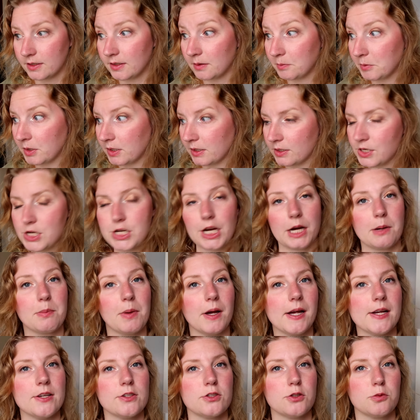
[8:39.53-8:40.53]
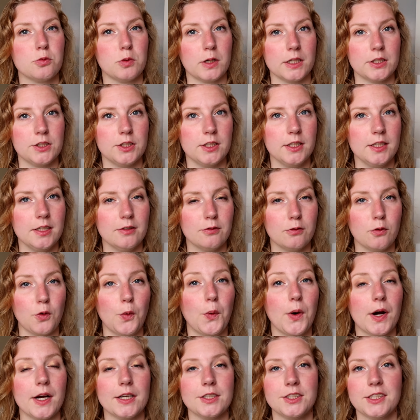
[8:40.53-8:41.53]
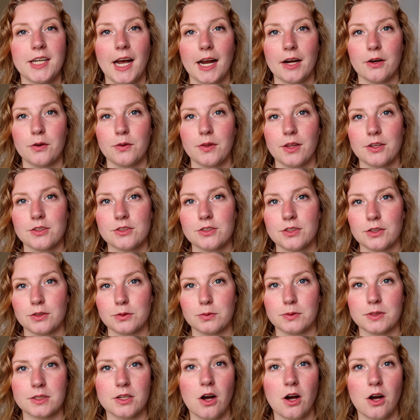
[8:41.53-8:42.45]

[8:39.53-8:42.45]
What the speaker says: I'm gonna check my spreadsheet for a shadow that starts with